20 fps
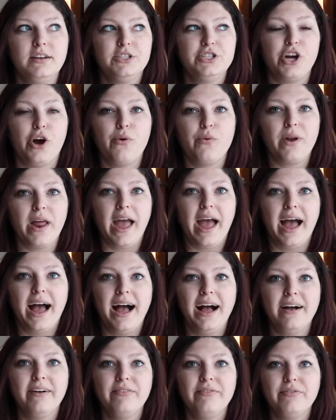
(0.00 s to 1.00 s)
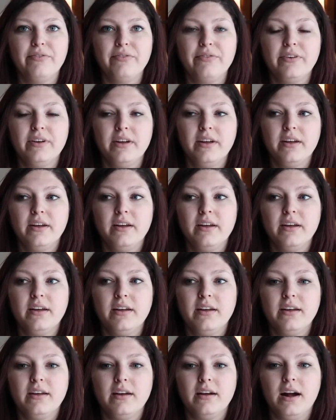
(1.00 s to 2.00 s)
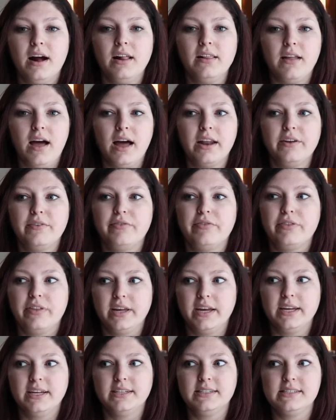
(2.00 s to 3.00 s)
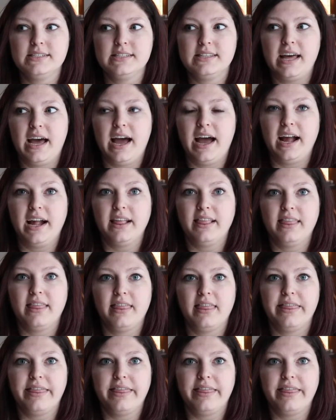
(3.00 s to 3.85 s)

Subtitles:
don't have a lot of things that I